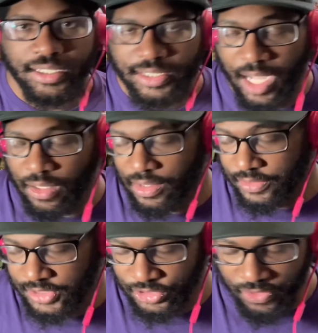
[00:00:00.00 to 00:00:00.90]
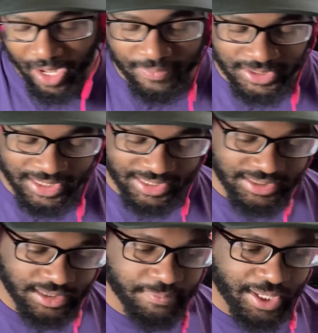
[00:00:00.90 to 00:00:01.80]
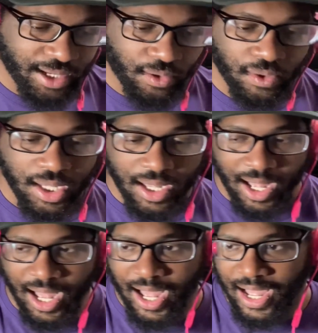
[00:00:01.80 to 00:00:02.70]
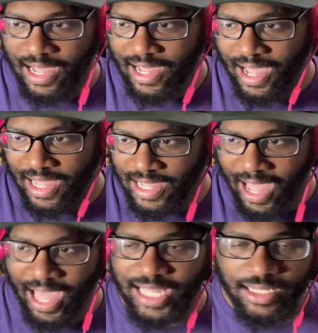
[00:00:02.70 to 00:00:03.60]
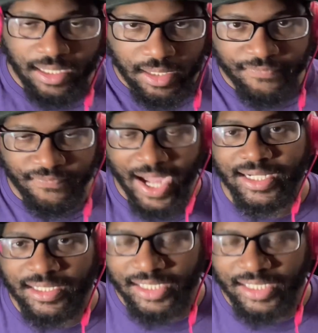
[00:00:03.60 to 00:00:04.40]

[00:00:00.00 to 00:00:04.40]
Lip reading: y'all go subscribe to Easy Meal. I finally